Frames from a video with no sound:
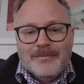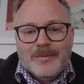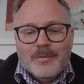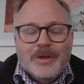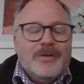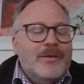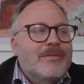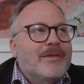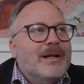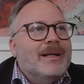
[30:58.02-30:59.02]
We also
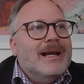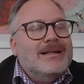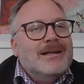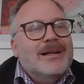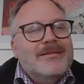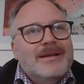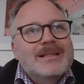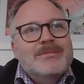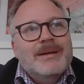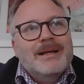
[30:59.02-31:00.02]
fund outside of
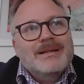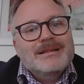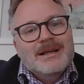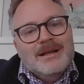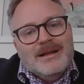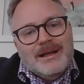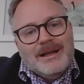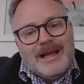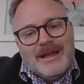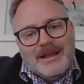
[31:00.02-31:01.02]
Headspace
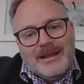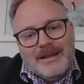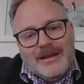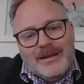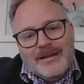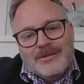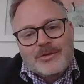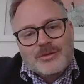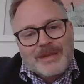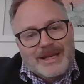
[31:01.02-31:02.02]
a
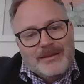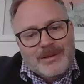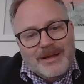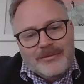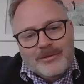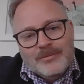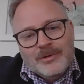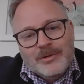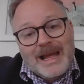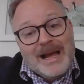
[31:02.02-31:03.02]
social media platform
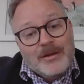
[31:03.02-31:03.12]
called Our